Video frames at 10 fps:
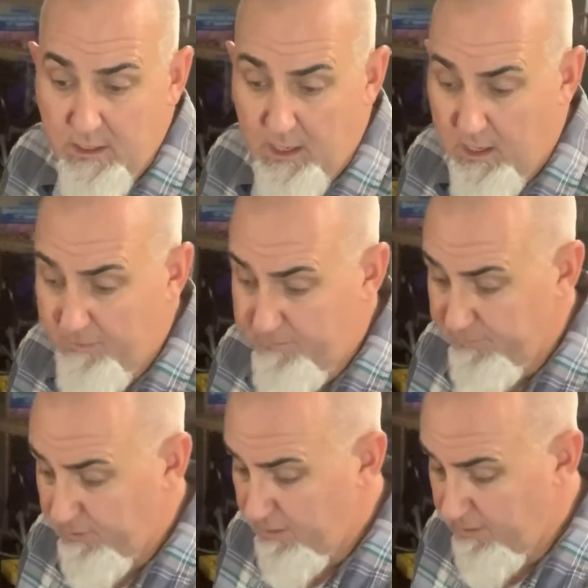um,
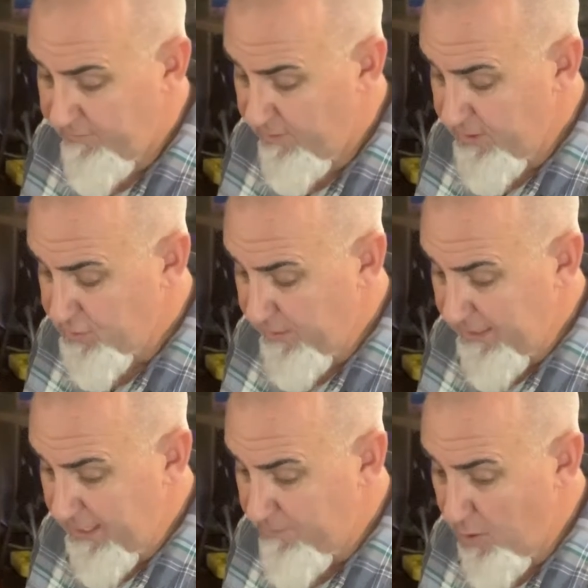for this
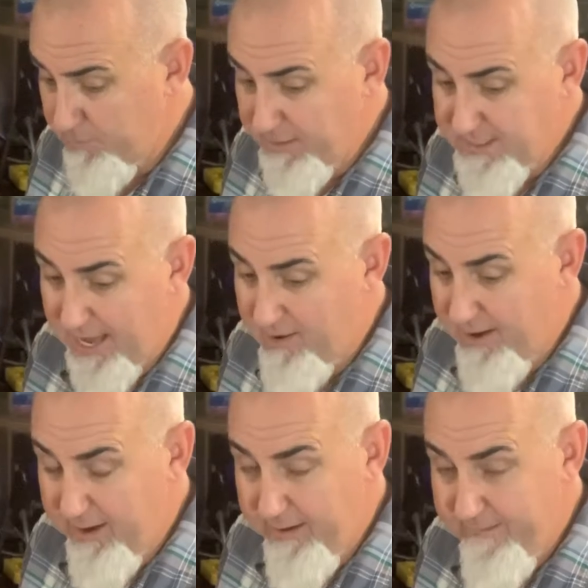weekend. I'm hoping
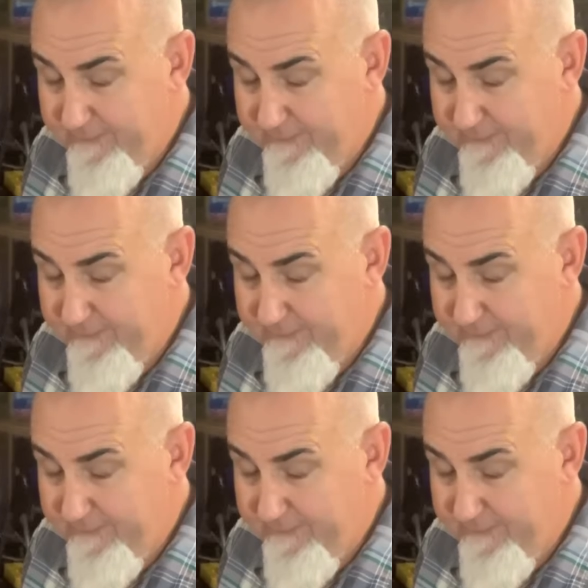Saturday to